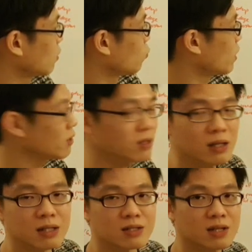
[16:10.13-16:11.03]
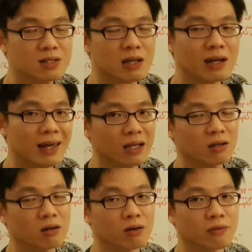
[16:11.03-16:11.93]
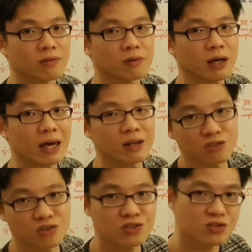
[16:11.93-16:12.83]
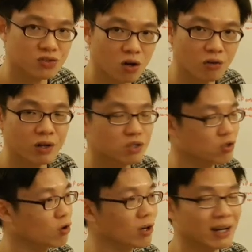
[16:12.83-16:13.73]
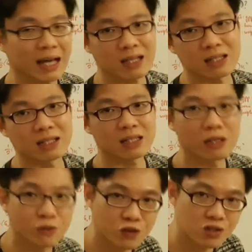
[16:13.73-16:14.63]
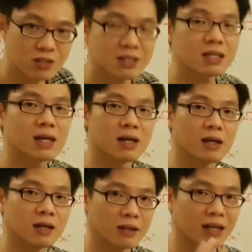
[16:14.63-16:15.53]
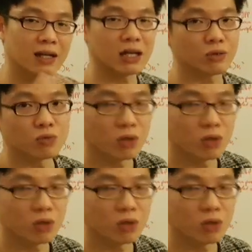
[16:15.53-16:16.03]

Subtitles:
Whether it is just lack of energy storage or lack in efficiency, that I do